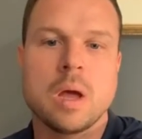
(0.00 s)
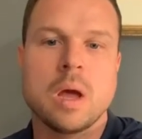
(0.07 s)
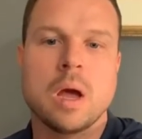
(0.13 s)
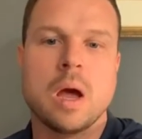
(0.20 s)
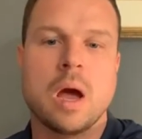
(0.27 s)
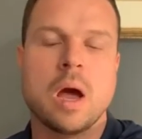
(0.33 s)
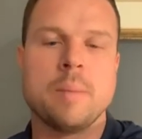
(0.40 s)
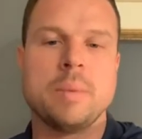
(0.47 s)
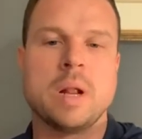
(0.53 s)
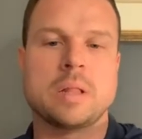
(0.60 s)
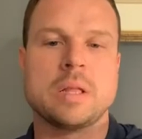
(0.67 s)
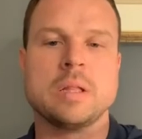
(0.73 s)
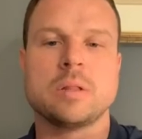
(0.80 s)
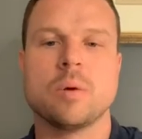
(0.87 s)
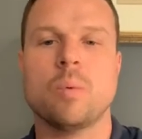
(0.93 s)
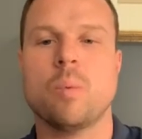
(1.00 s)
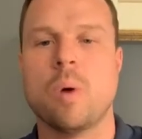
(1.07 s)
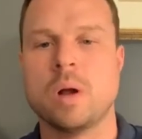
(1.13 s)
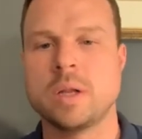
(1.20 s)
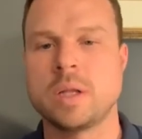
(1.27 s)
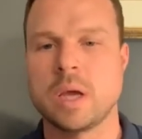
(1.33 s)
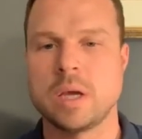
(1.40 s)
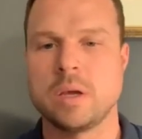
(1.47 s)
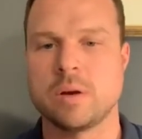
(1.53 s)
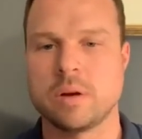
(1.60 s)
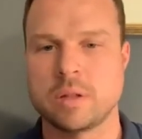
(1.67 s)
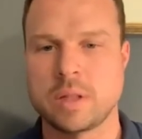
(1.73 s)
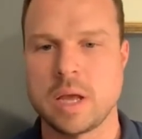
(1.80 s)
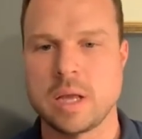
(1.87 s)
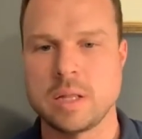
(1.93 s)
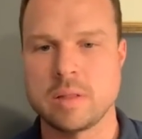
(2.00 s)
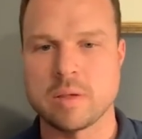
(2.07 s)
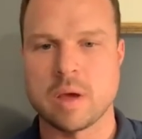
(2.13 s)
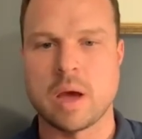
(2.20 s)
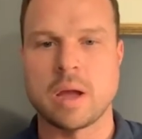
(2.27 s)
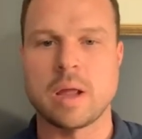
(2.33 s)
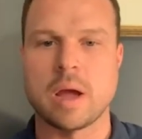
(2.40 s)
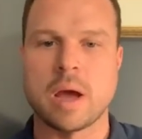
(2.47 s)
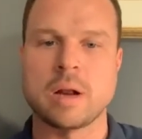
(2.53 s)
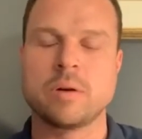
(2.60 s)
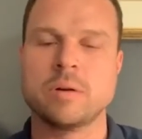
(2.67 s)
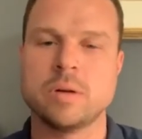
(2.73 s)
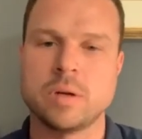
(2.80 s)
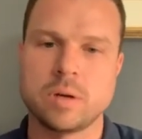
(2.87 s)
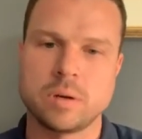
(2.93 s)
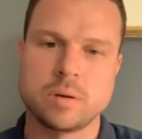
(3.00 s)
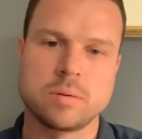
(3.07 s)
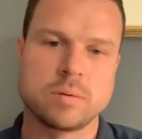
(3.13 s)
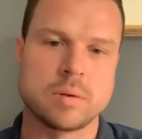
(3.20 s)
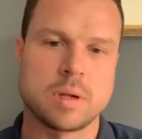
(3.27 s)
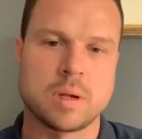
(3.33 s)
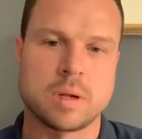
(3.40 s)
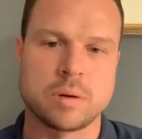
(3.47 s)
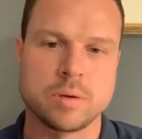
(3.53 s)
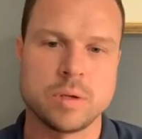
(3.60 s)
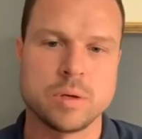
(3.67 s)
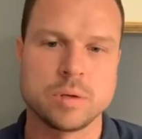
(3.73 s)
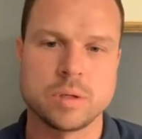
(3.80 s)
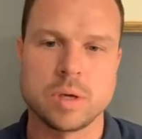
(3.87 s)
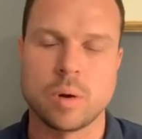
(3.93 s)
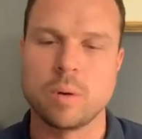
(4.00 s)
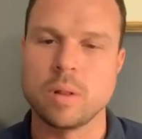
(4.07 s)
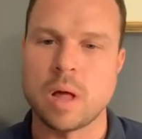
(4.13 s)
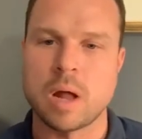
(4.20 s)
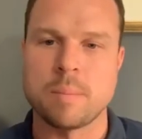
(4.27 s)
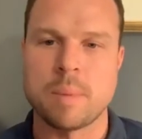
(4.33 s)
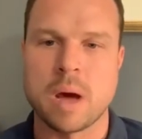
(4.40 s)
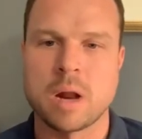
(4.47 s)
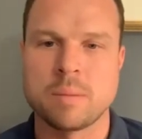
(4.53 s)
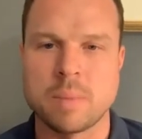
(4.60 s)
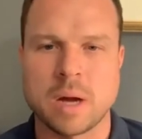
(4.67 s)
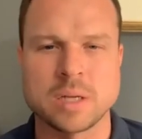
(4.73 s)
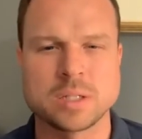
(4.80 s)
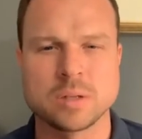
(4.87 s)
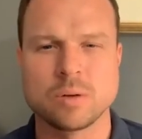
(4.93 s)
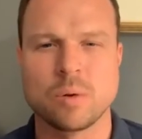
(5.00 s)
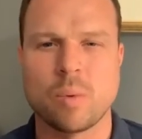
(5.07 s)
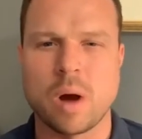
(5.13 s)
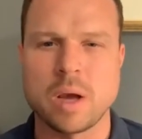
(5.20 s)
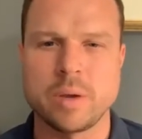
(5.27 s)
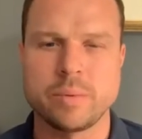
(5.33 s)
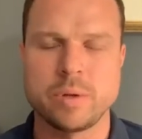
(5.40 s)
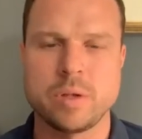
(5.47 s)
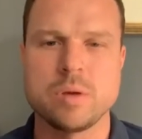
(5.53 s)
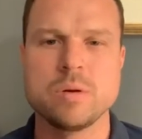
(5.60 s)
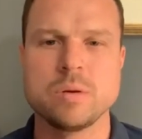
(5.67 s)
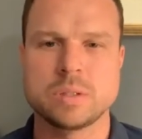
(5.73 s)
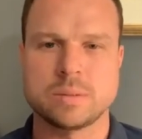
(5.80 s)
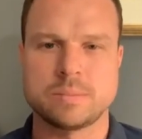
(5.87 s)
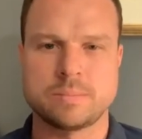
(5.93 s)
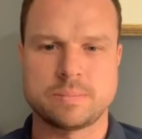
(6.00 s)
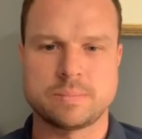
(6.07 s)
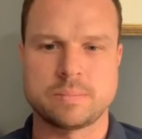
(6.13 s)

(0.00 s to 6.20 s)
I mean, I think the 1K urethanes, I, I don't I don't know a lot about them. I just don't know why you would use them.